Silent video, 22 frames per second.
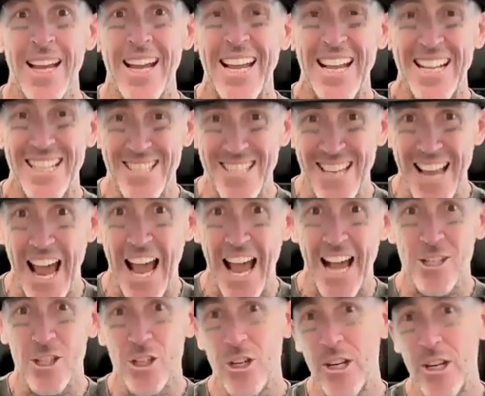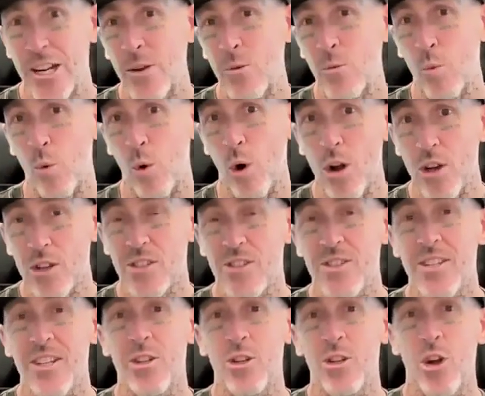it's actually worse
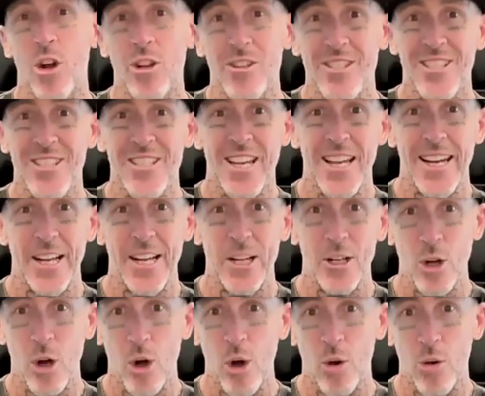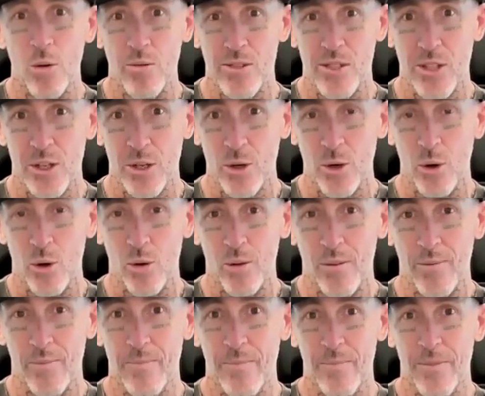than not setting goals at
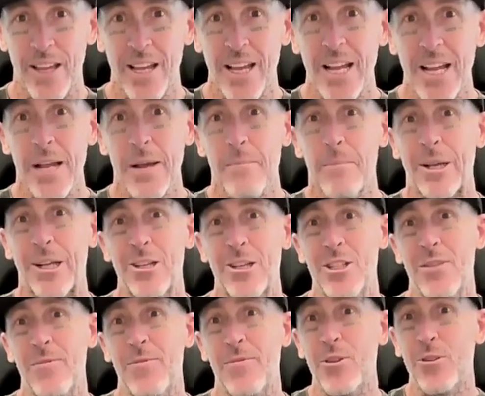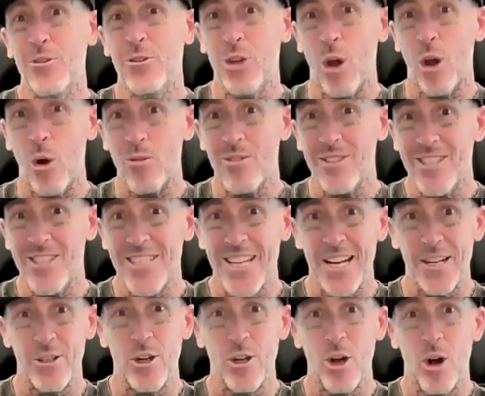all. Because if you don't
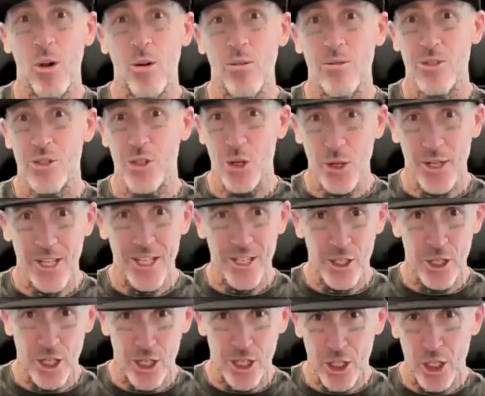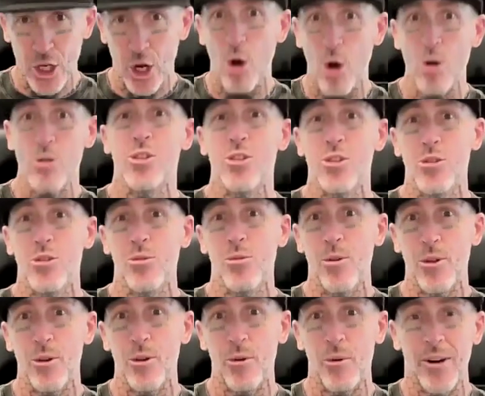set goals, you can just coast
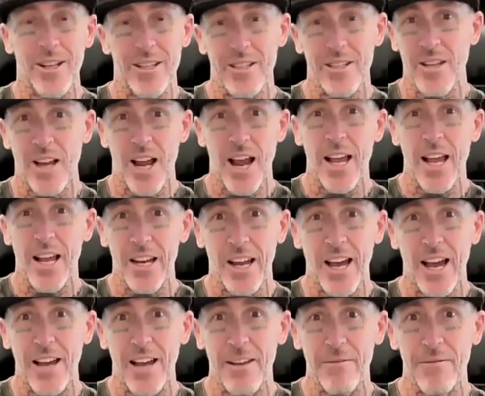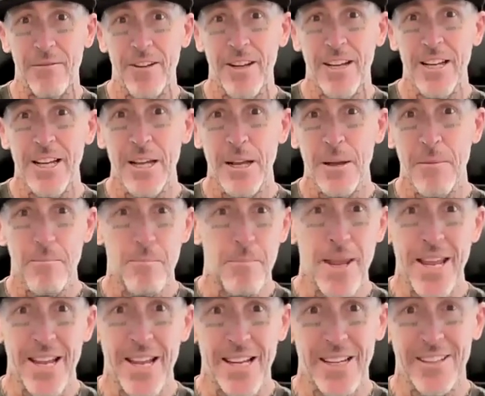through your entire life
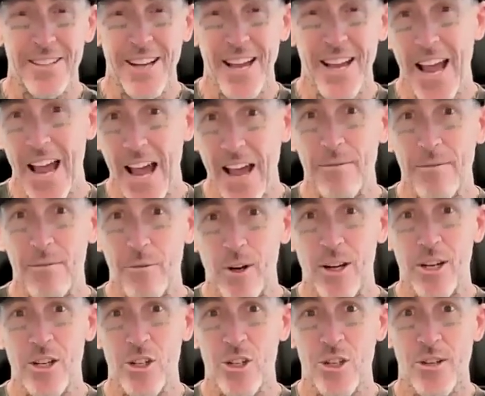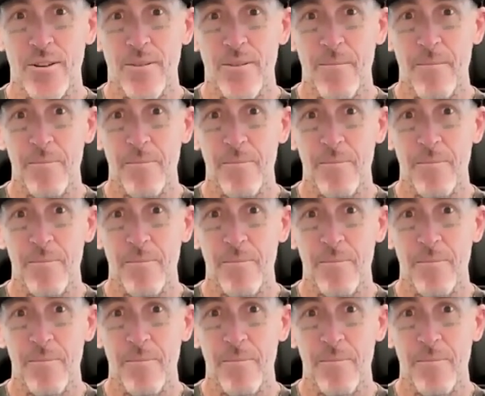being average.